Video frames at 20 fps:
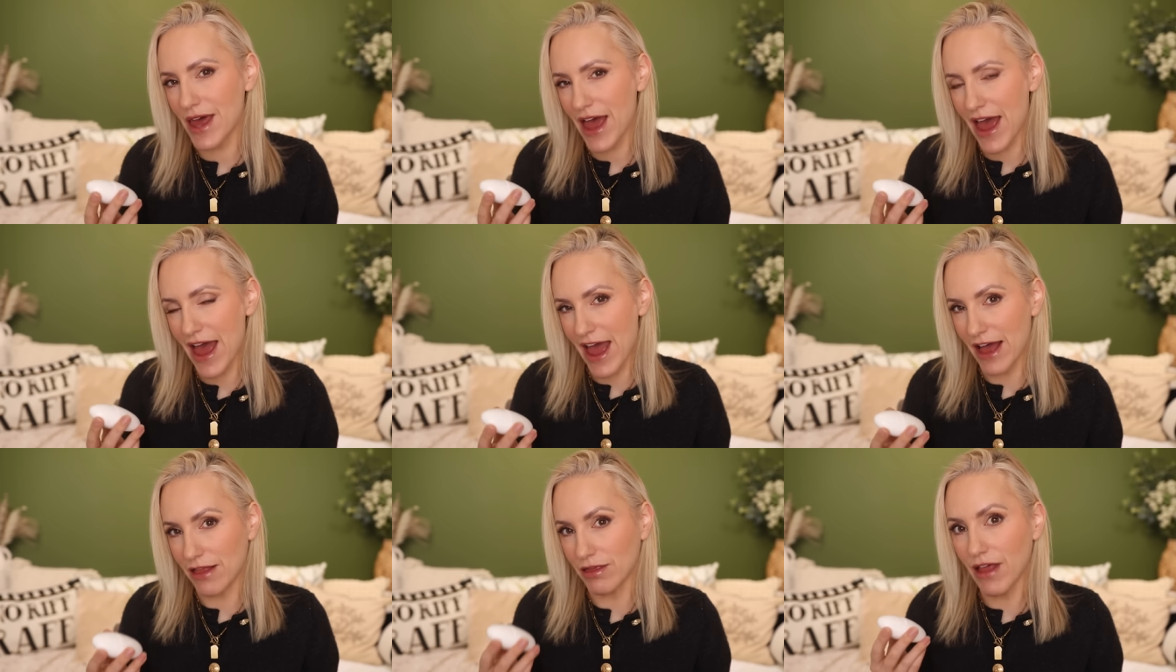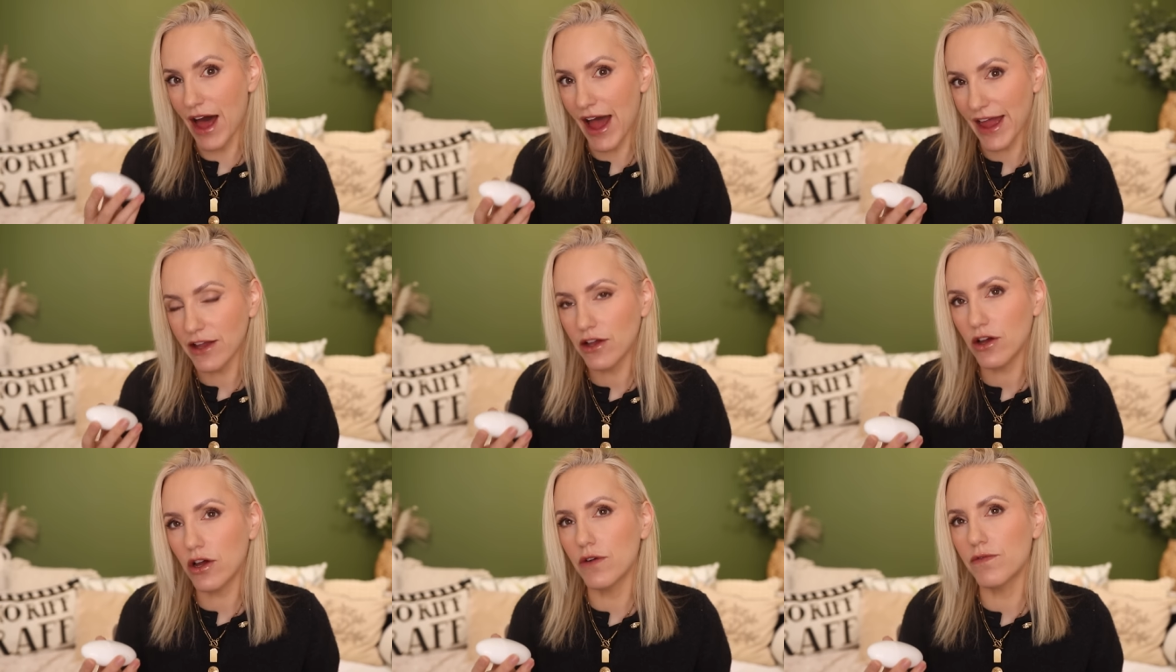there.
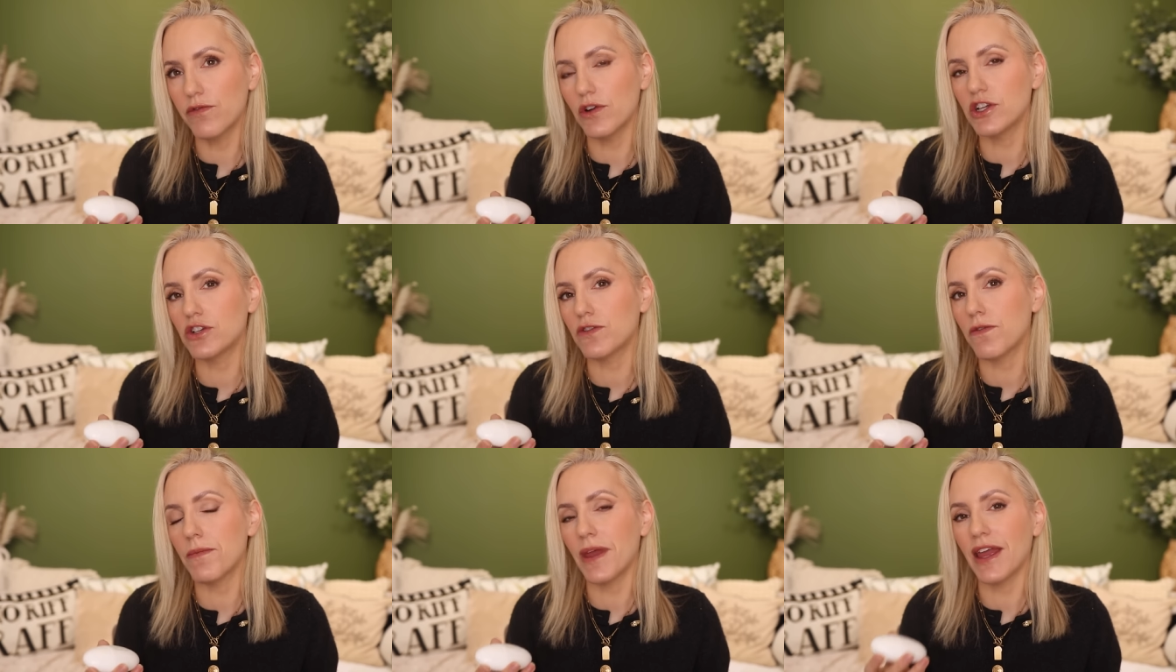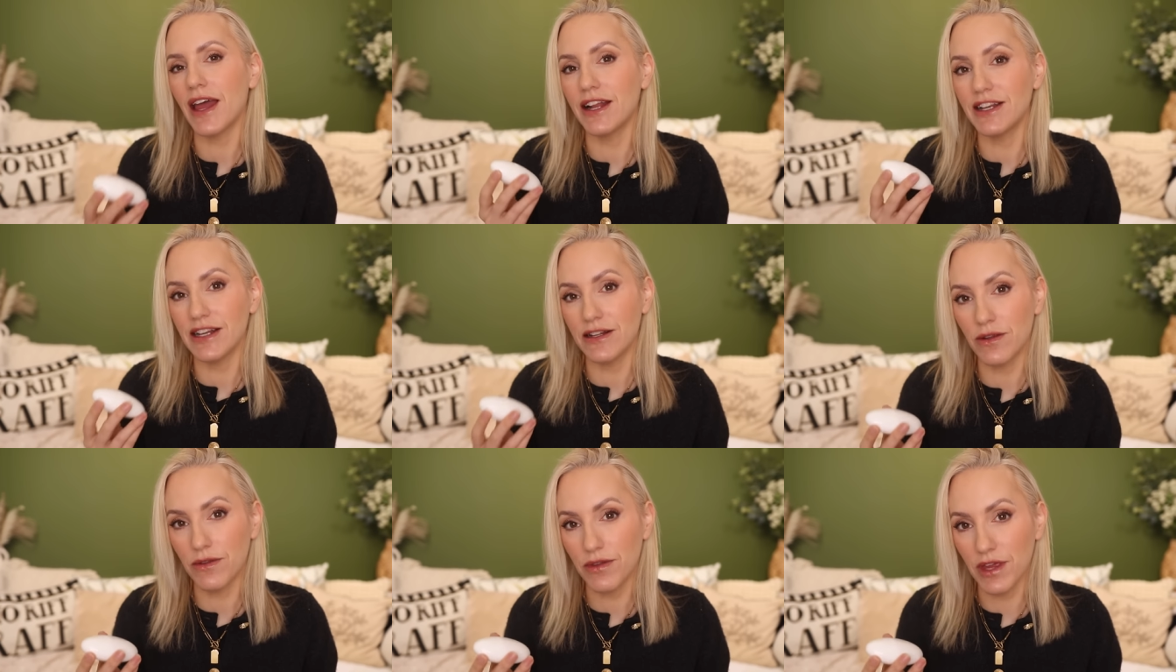Light coverage for me, I
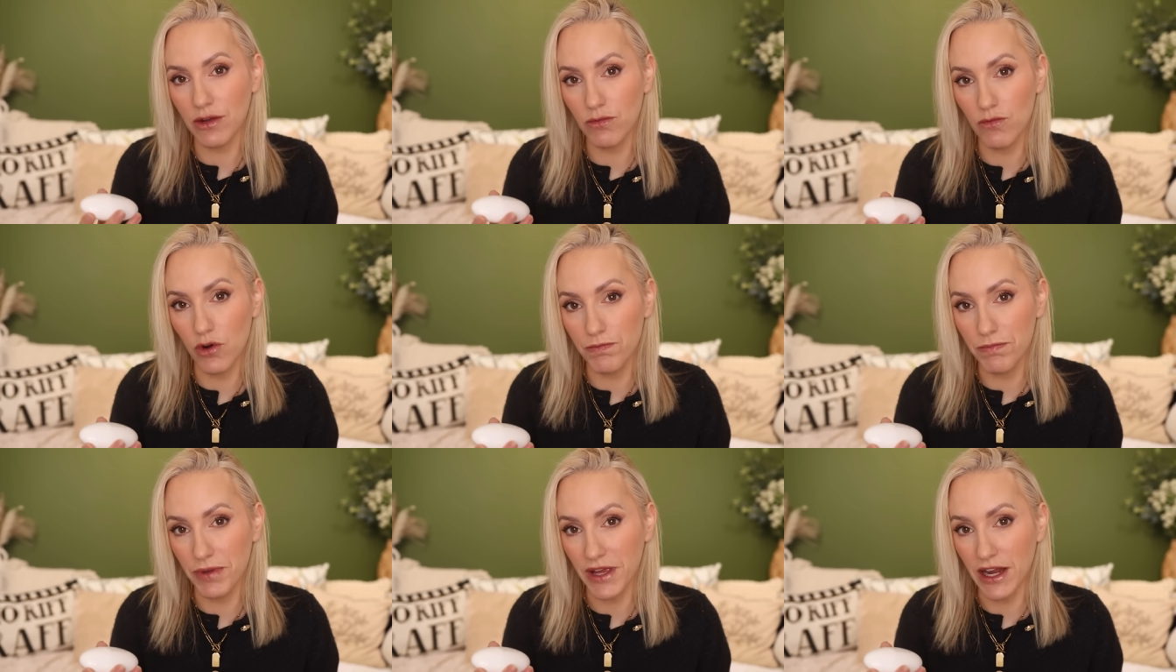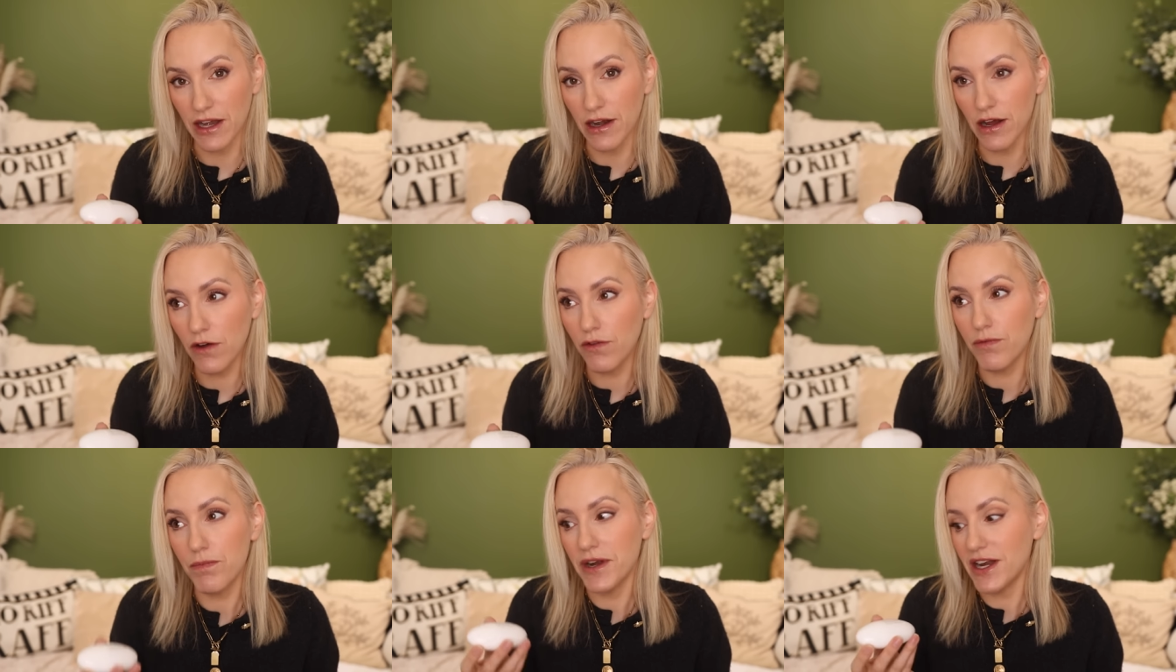didn't think would be
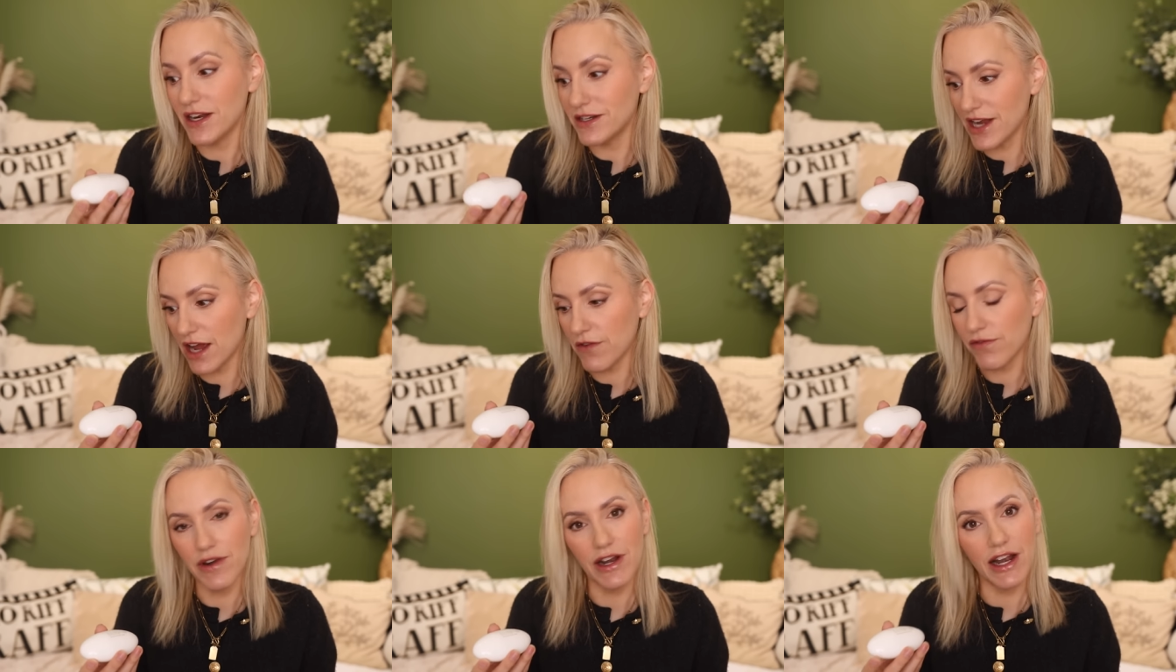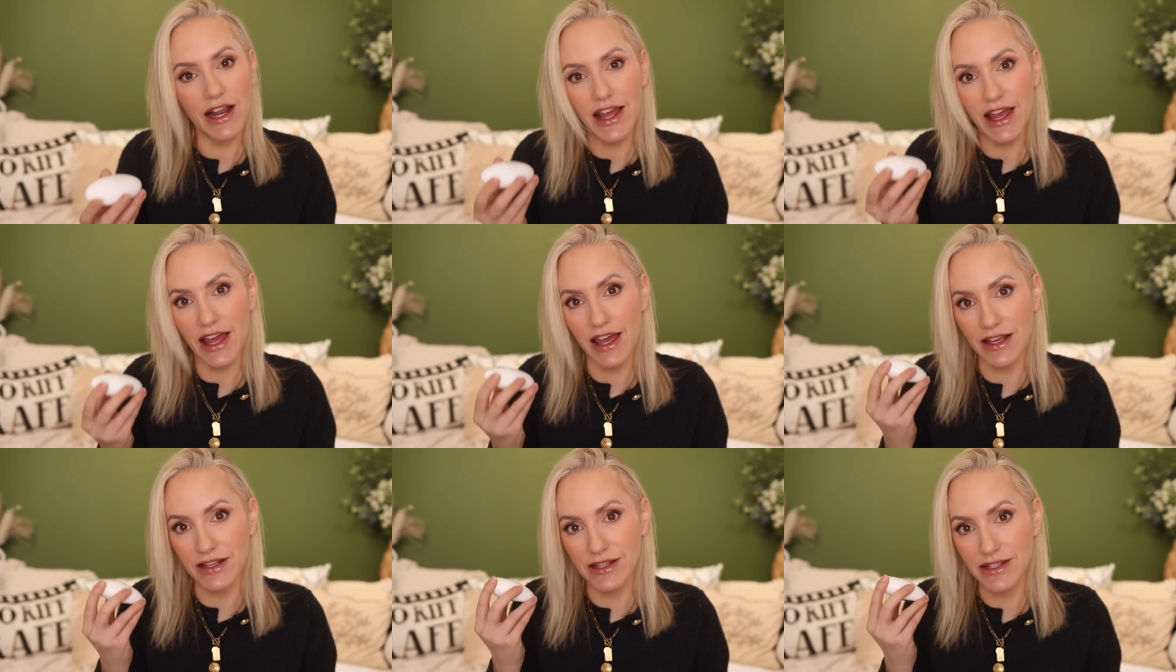enough, but it
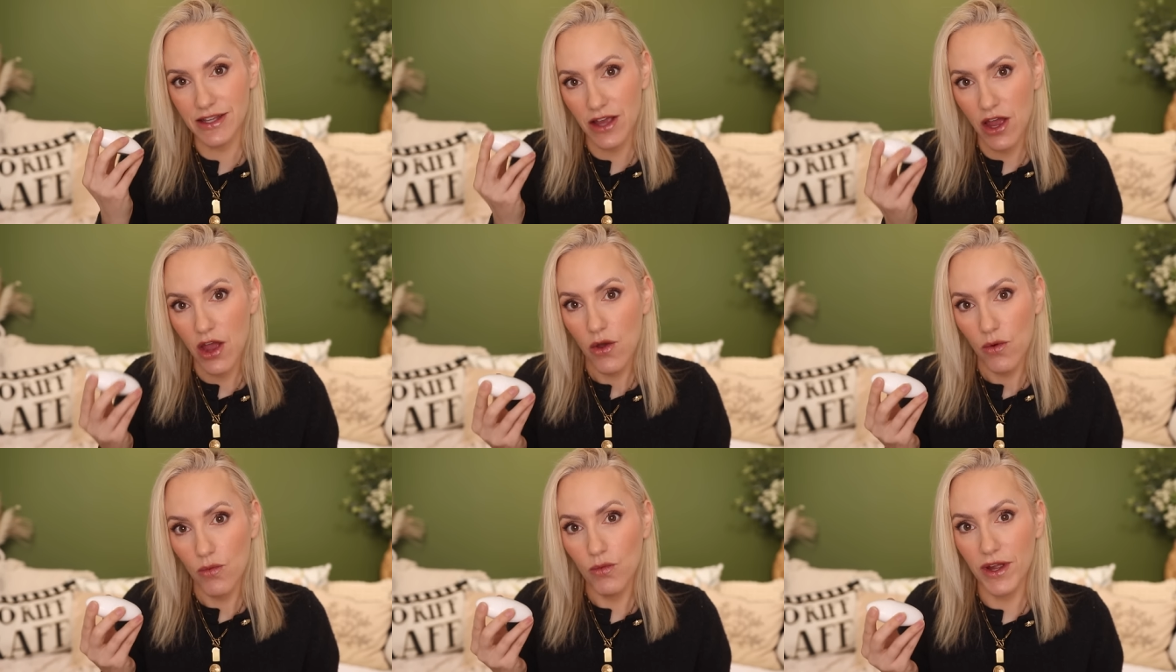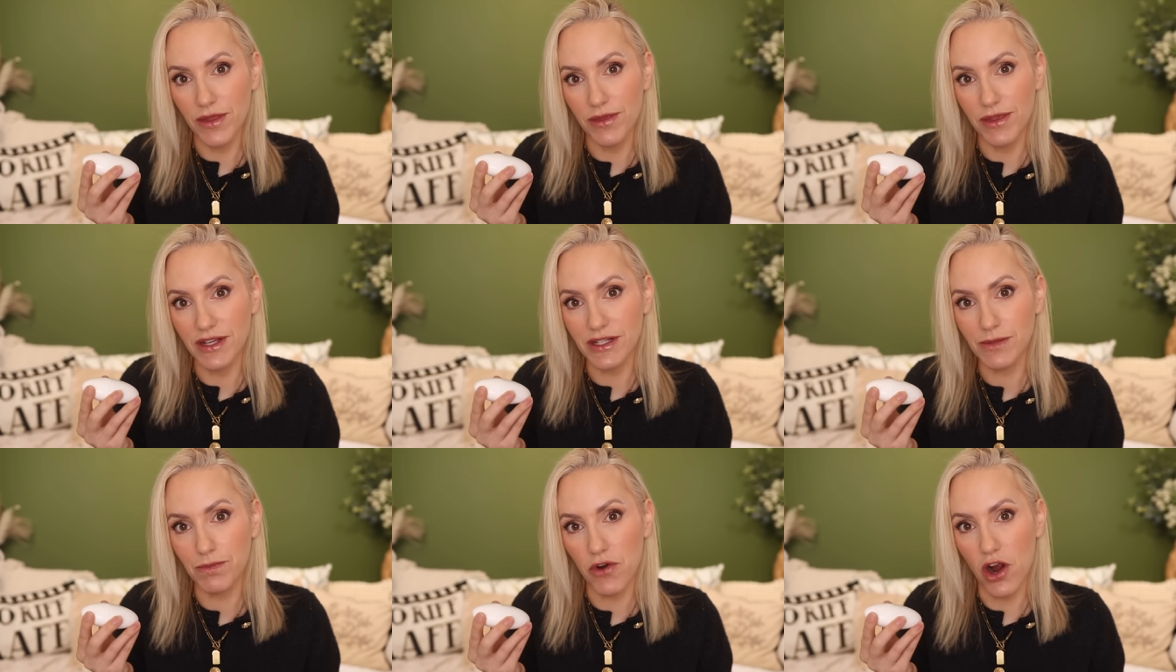definitely is with
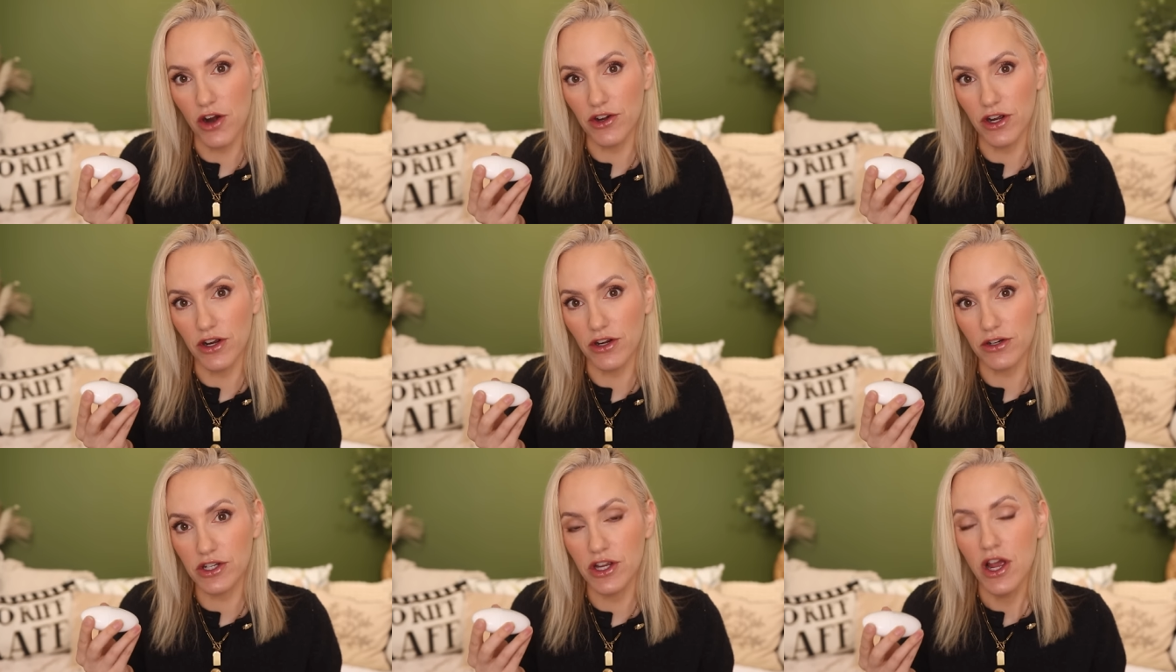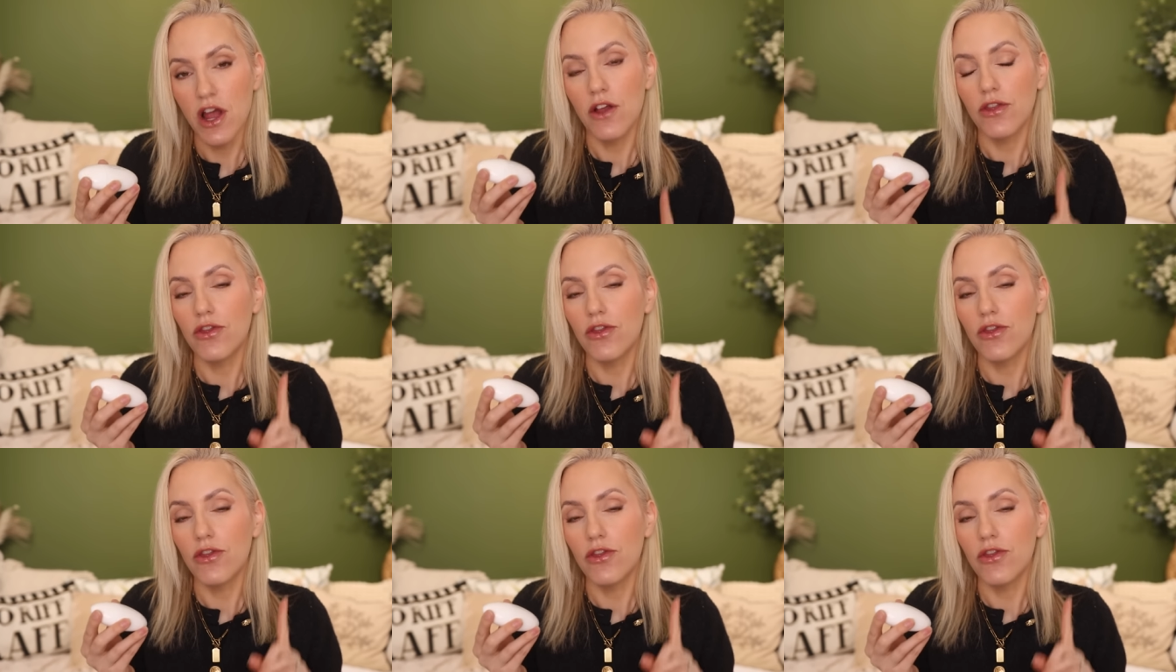this product.